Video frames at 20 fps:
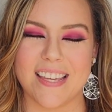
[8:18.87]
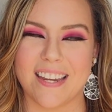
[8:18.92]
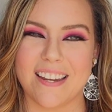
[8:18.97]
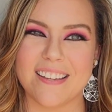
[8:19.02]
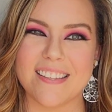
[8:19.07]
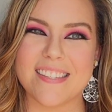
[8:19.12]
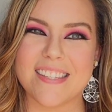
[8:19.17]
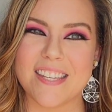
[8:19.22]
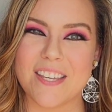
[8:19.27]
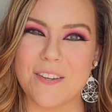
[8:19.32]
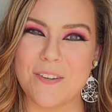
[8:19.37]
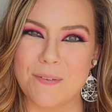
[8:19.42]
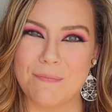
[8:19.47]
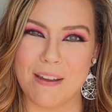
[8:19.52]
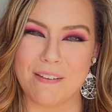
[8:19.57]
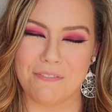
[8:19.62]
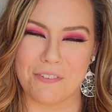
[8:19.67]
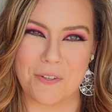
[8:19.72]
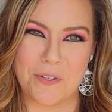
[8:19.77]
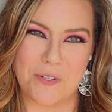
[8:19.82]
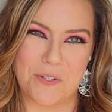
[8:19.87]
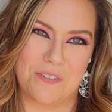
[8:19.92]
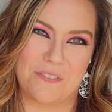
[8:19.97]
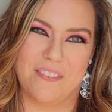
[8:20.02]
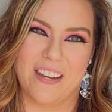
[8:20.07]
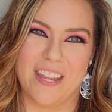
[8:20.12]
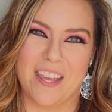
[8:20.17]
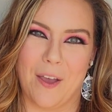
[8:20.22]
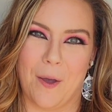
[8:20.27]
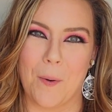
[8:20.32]
and I'll see you in my future
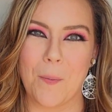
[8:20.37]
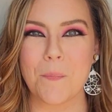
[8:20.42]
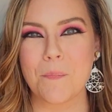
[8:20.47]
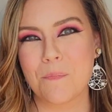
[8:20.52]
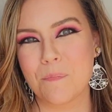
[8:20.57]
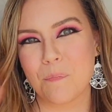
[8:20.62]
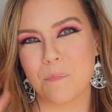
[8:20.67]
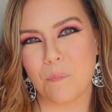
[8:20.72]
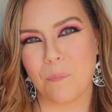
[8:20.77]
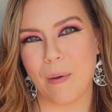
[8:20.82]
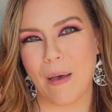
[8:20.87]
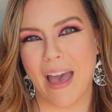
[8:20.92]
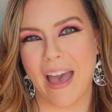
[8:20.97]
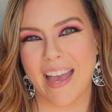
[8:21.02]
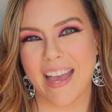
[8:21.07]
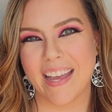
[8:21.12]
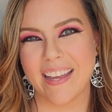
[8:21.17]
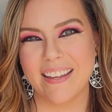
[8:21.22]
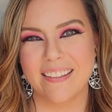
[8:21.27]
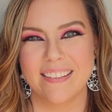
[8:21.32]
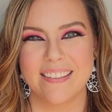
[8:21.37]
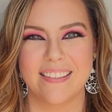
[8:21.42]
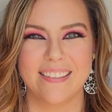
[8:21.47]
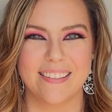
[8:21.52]
video. Bye!